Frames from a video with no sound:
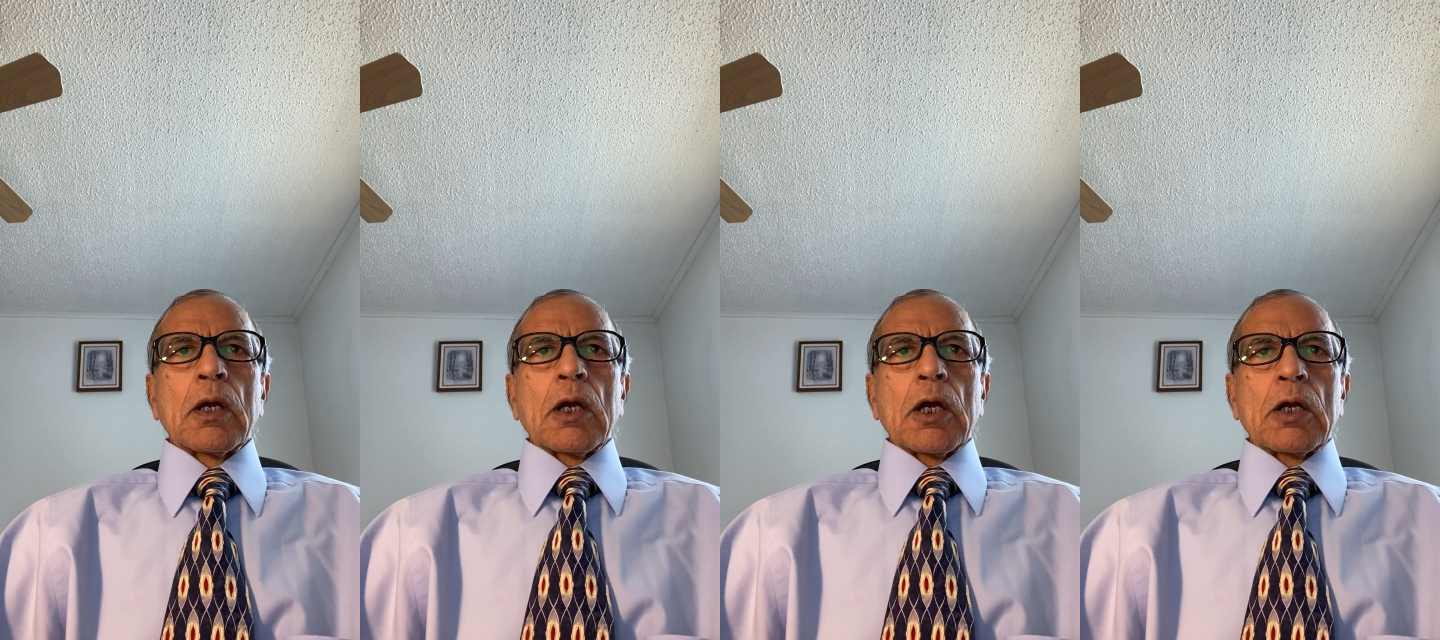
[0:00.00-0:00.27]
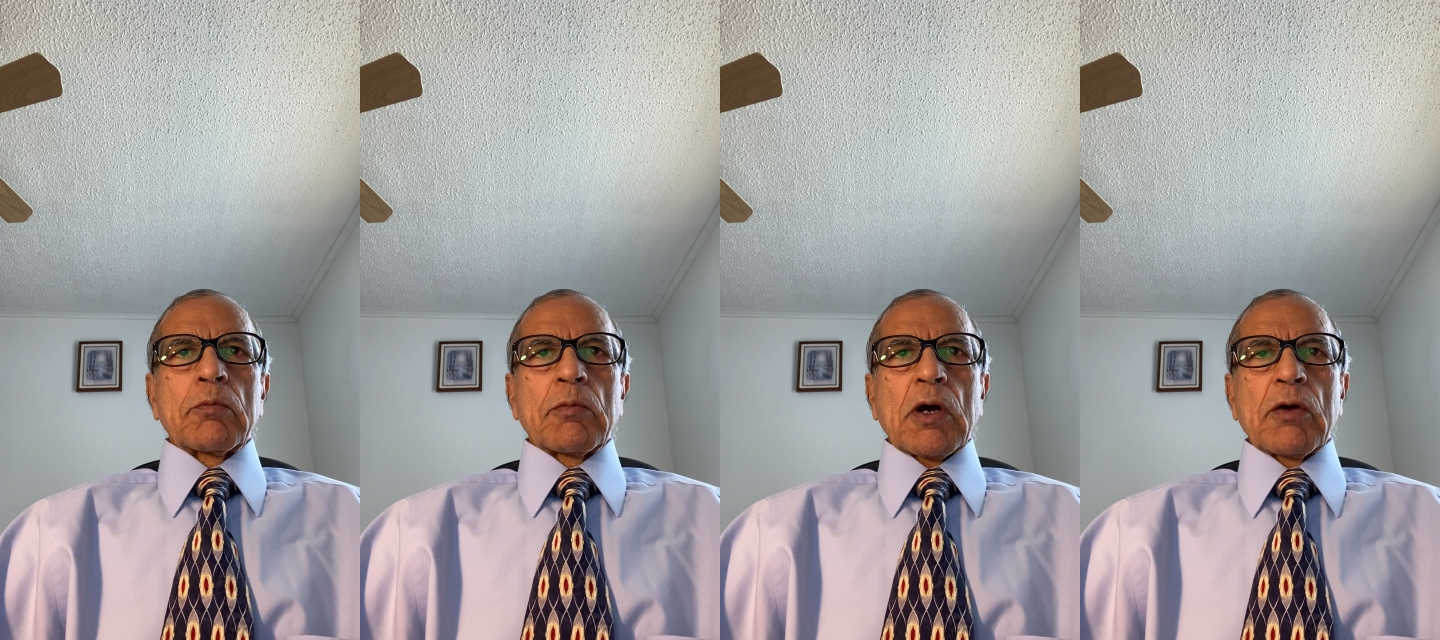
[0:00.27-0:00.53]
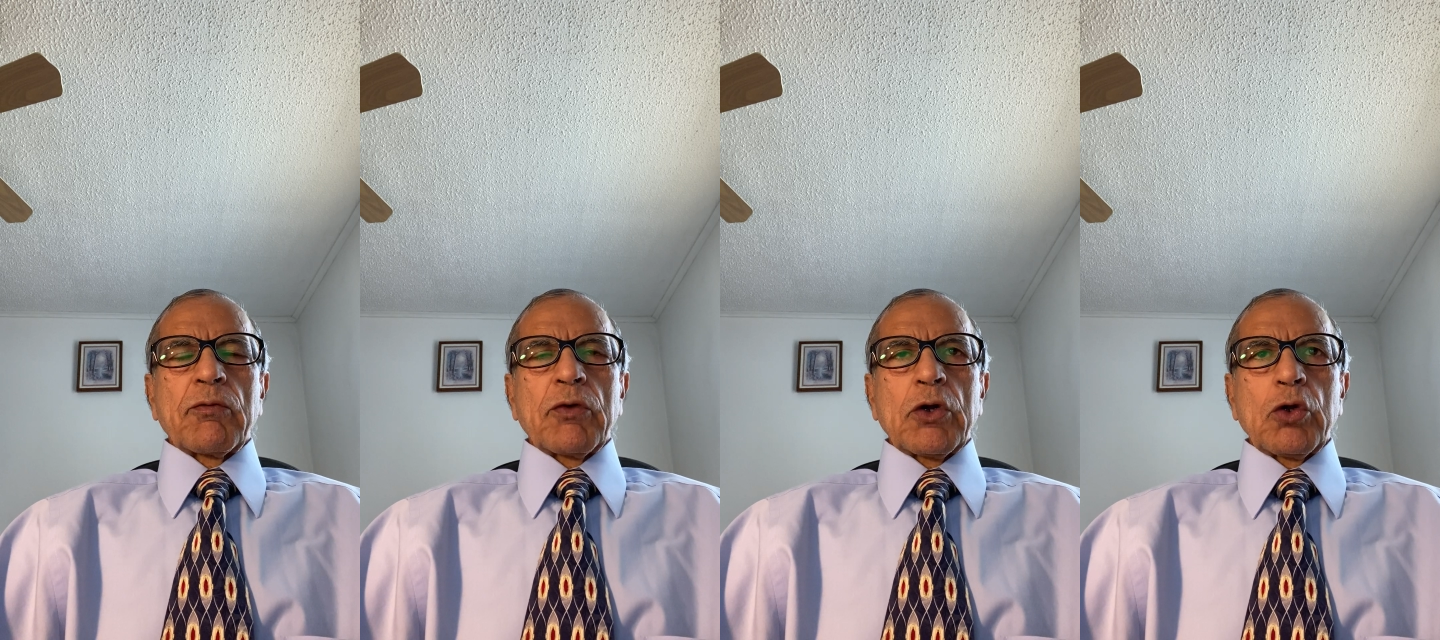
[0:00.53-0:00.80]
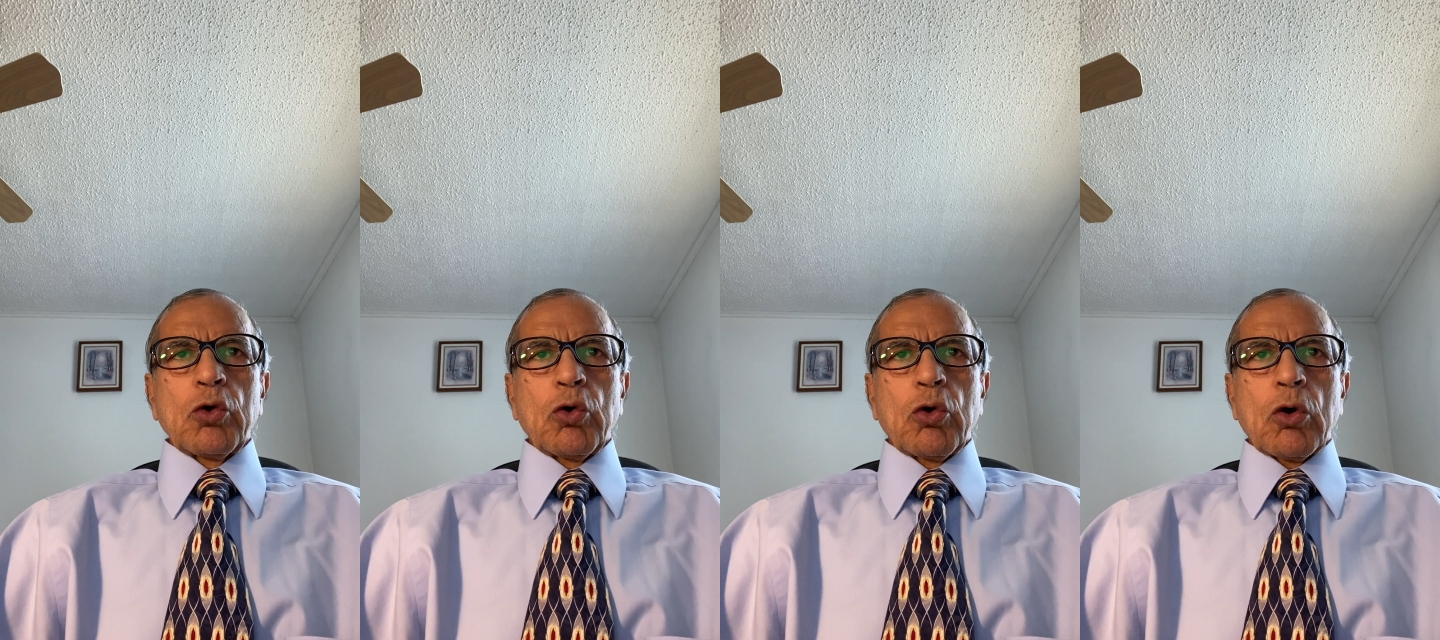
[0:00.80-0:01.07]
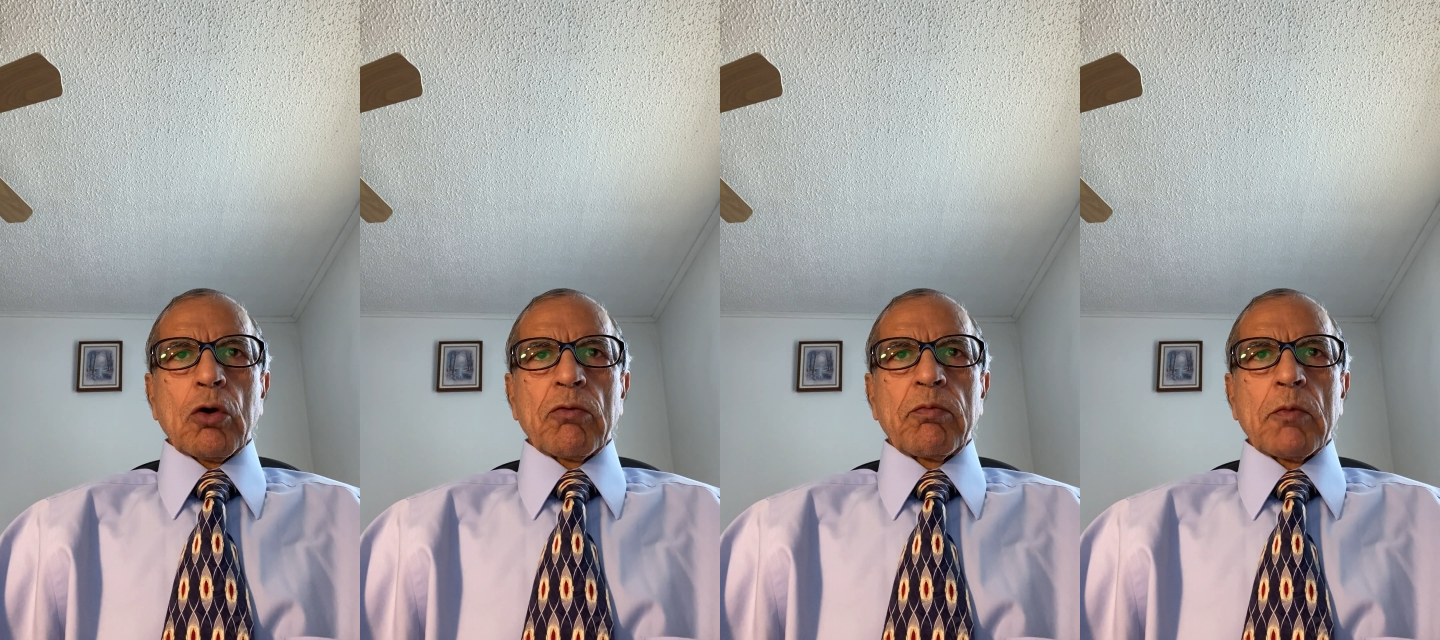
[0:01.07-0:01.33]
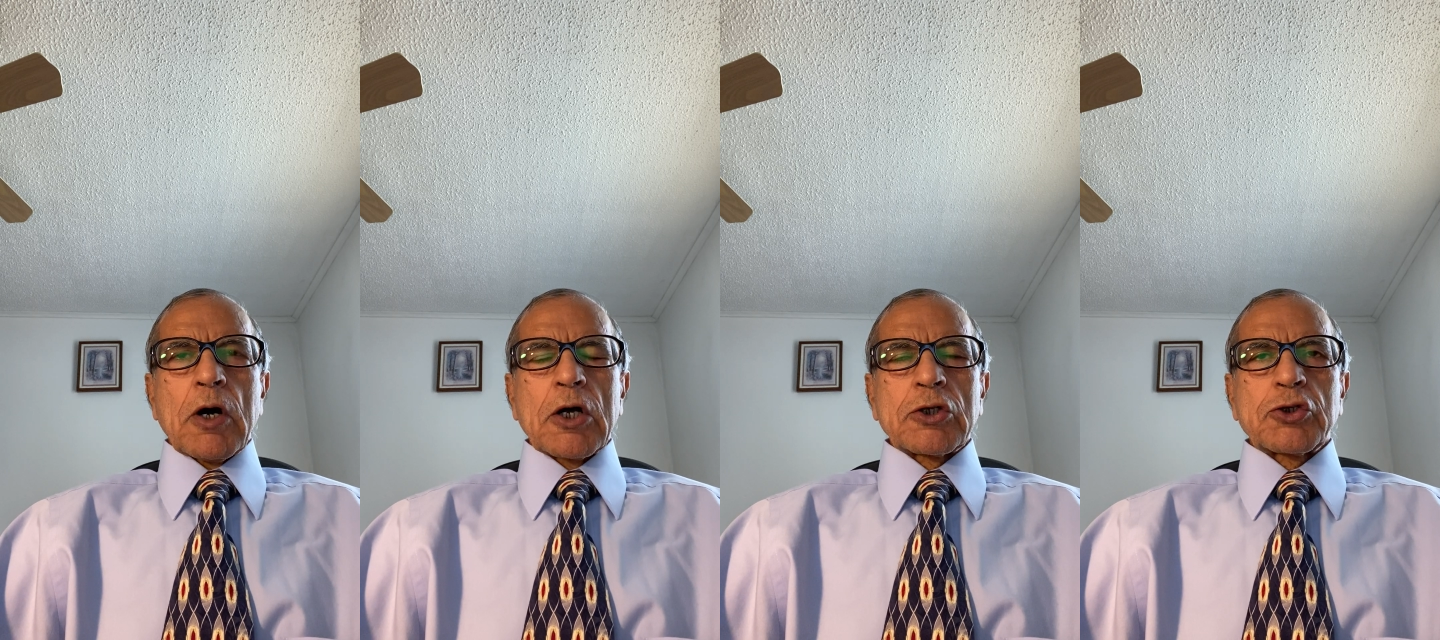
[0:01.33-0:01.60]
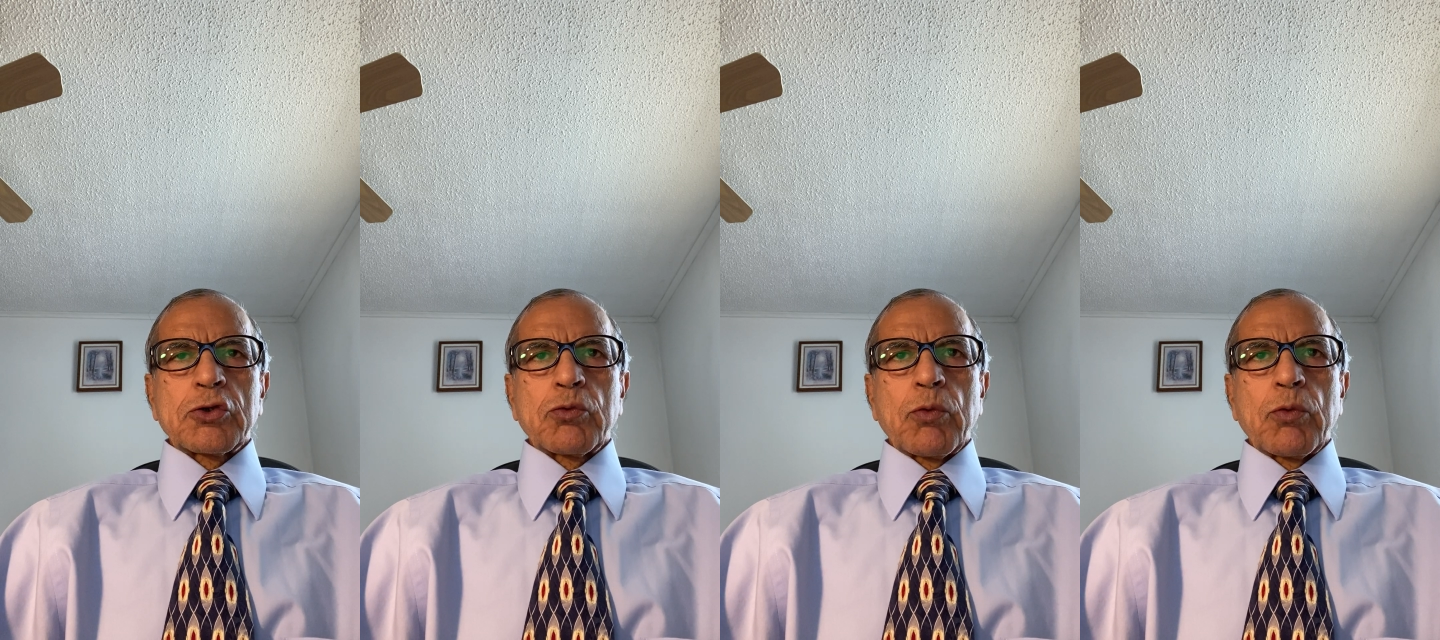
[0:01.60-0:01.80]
In my video of March